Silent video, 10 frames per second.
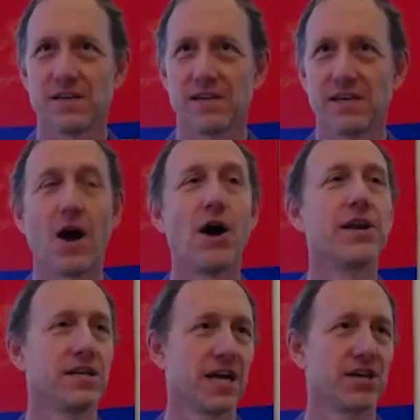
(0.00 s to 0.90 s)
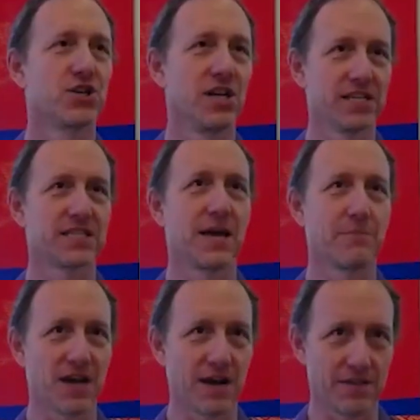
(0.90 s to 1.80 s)
he unintentionally
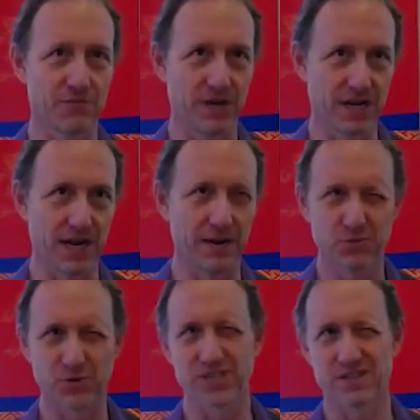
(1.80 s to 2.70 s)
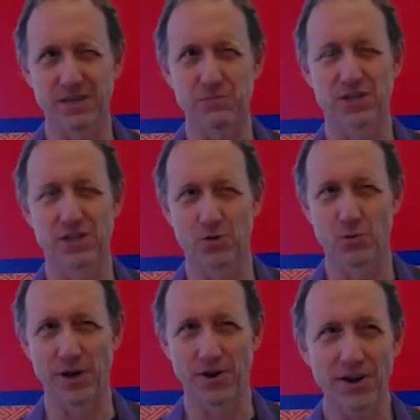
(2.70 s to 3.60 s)
stepped on it three times, which seems a little
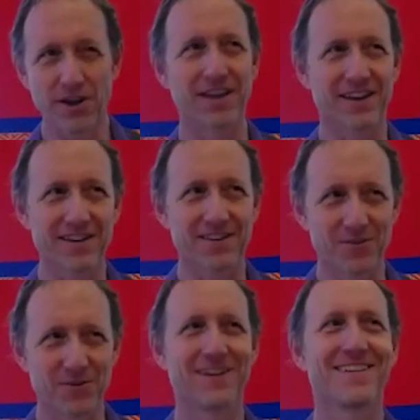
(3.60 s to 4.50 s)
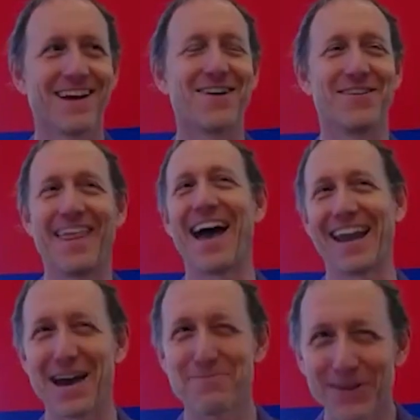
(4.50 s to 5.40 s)
weird. Like, how did that
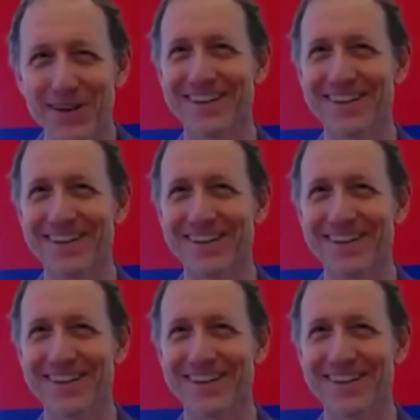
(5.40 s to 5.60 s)
happen?